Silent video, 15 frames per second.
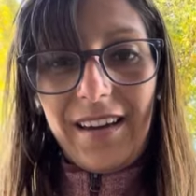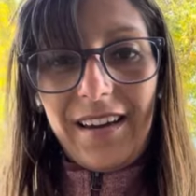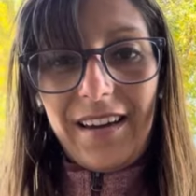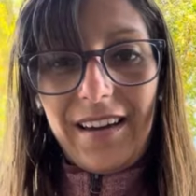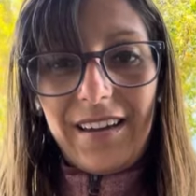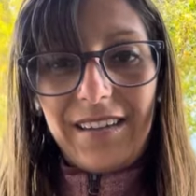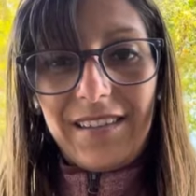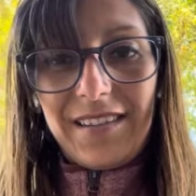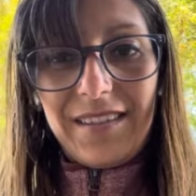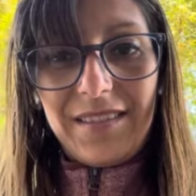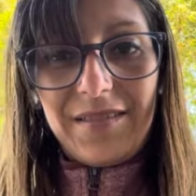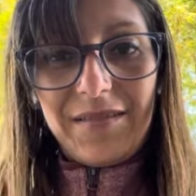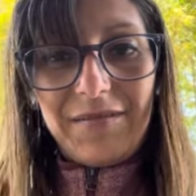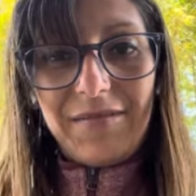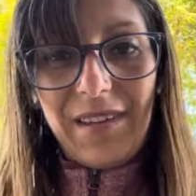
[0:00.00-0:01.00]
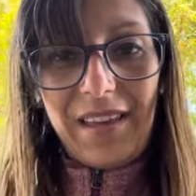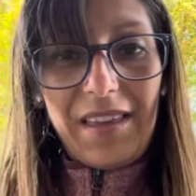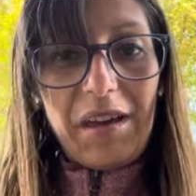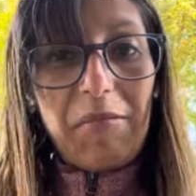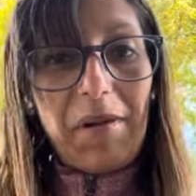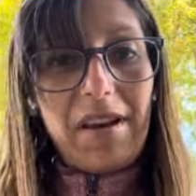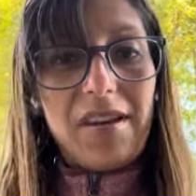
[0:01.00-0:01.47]
As I
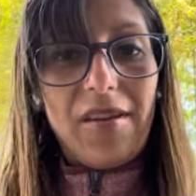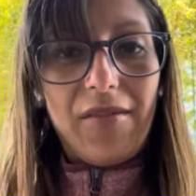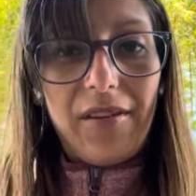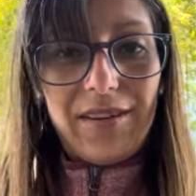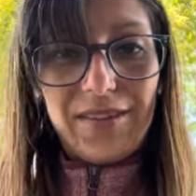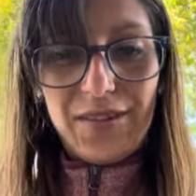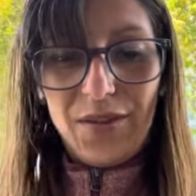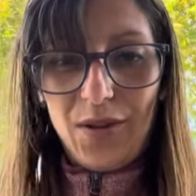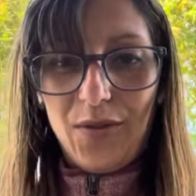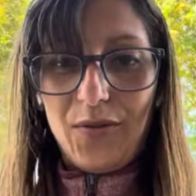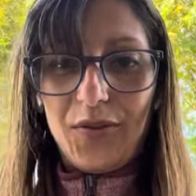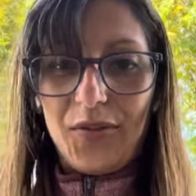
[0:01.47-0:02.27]
think many of us know,